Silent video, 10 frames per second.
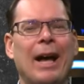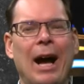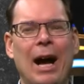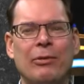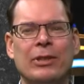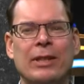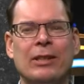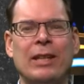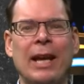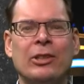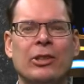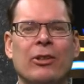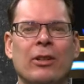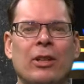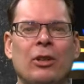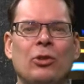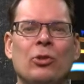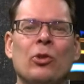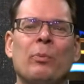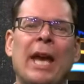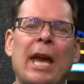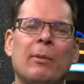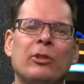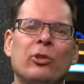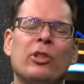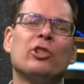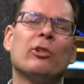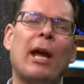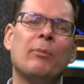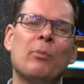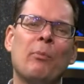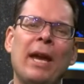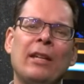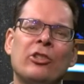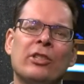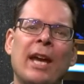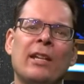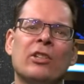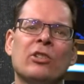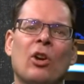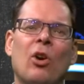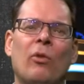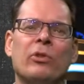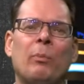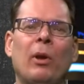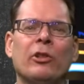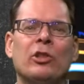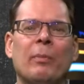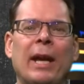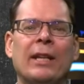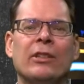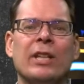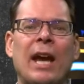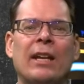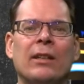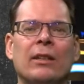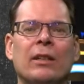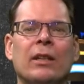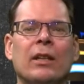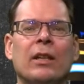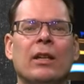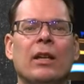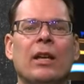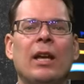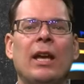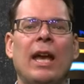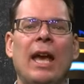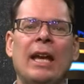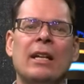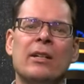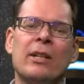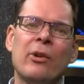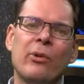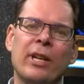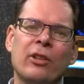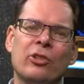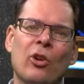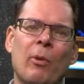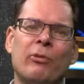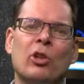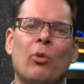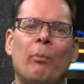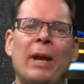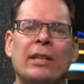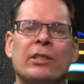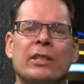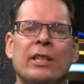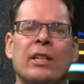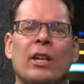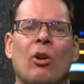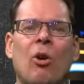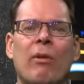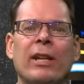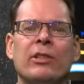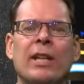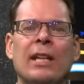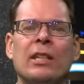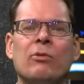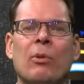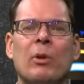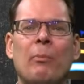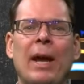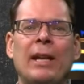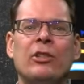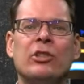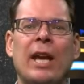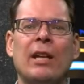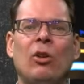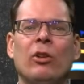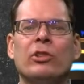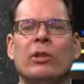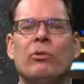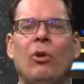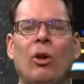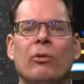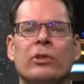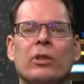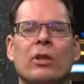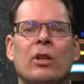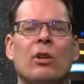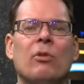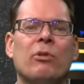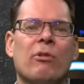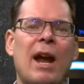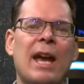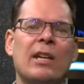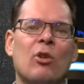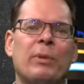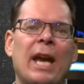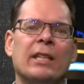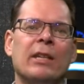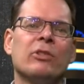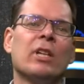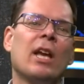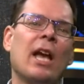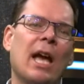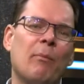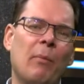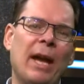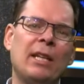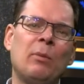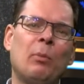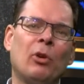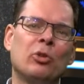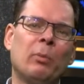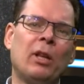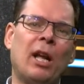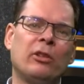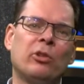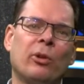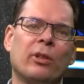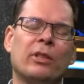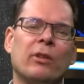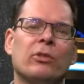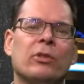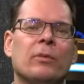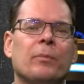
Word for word: After this lecture, you should be able to describe the main stages of the policy making cycle including some of the complexity originating from the many stakeholders involved, varying objectives and many possible alternatives.